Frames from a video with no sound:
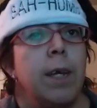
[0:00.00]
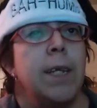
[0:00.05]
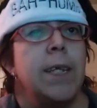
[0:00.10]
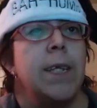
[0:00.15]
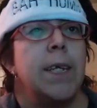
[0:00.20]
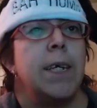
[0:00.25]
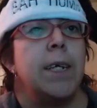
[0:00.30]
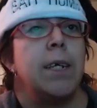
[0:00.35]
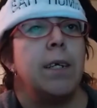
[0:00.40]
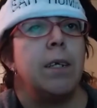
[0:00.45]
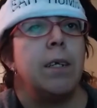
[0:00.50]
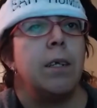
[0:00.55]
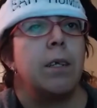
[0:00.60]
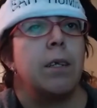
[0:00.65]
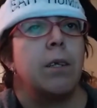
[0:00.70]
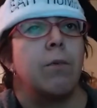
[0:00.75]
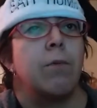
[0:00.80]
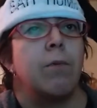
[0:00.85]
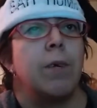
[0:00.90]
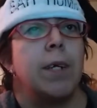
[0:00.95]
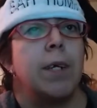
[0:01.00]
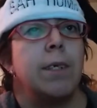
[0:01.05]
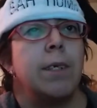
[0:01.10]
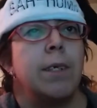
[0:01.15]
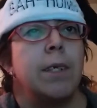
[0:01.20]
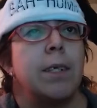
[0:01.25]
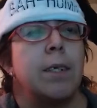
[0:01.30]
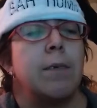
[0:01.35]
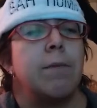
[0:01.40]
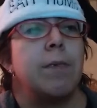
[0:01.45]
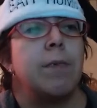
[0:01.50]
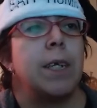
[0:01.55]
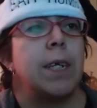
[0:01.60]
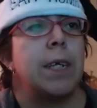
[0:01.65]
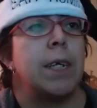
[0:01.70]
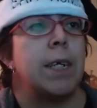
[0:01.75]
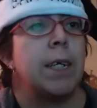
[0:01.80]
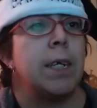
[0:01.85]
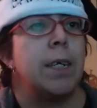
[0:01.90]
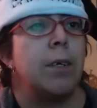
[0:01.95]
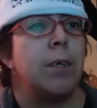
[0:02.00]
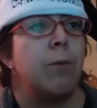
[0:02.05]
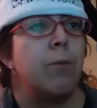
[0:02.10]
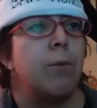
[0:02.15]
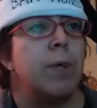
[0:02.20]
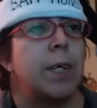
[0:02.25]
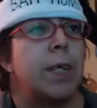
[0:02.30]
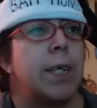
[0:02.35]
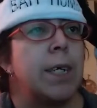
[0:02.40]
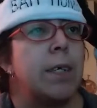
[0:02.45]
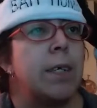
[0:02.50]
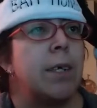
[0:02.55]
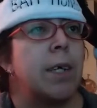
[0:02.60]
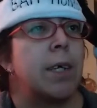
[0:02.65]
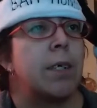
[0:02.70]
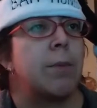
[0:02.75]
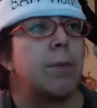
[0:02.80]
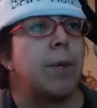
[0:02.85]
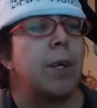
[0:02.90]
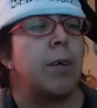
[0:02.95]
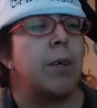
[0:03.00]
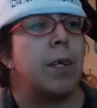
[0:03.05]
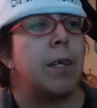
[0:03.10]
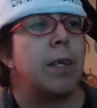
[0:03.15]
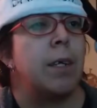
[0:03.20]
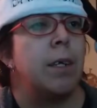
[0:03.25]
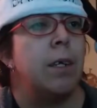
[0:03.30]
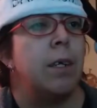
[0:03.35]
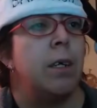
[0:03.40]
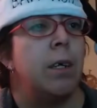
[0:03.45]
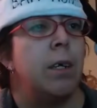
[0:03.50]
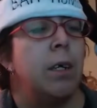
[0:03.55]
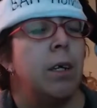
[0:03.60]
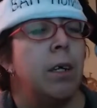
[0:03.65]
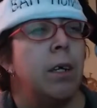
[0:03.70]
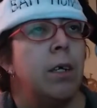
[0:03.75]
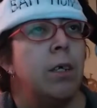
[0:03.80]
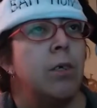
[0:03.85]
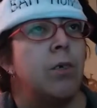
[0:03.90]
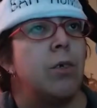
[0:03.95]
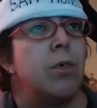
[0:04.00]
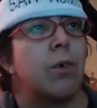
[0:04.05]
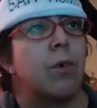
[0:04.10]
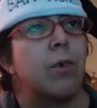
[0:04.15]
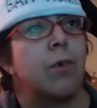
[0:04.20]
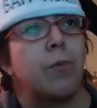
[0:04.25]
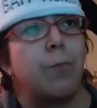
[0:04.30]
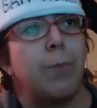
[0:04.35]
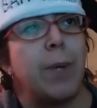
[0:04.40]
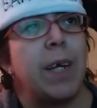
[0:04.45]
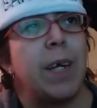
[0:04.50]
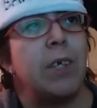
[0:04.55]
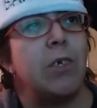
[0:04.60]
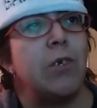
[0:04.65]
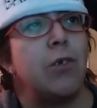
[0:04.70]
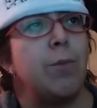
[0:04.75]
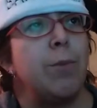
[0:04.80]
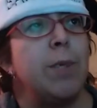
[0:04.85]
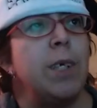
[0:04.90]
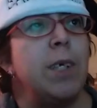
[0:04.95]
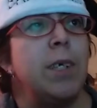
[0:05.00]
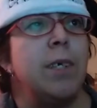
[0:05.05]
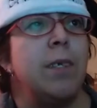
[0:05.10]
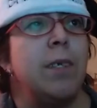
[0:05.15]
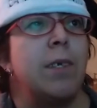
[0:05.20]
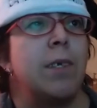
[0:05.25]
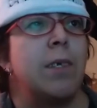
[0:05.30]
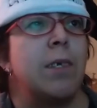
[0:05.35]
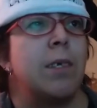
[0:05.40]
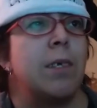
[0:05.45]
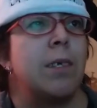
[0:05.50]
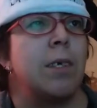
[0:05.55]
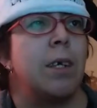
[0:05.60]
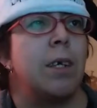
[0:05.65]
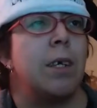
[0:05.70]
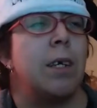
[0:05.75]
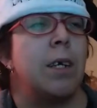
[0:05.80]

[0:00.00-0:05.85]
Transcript: then the rest of the wiki talks about Zuko's banishments,